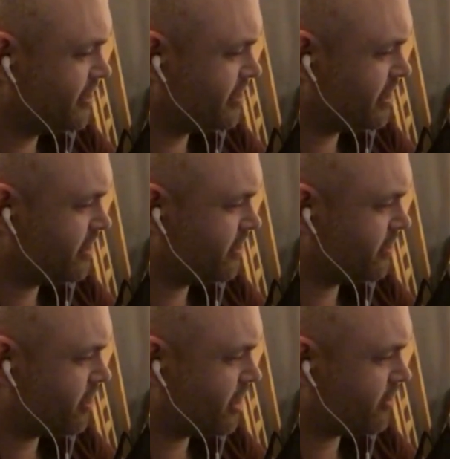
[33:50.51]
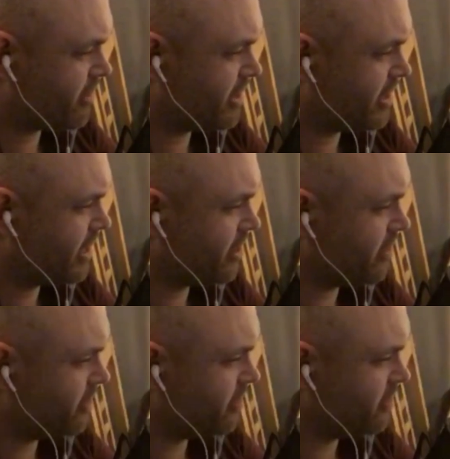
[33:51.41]
and high grade again.
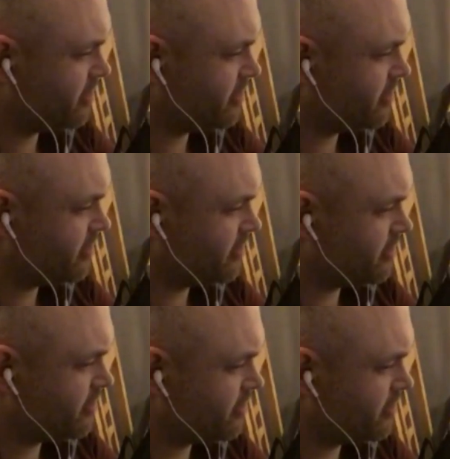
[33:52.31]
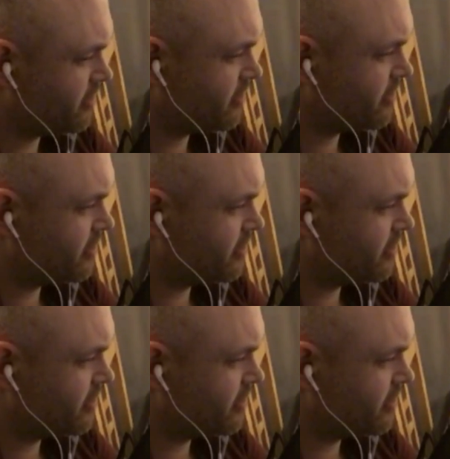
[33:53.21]
Yeah,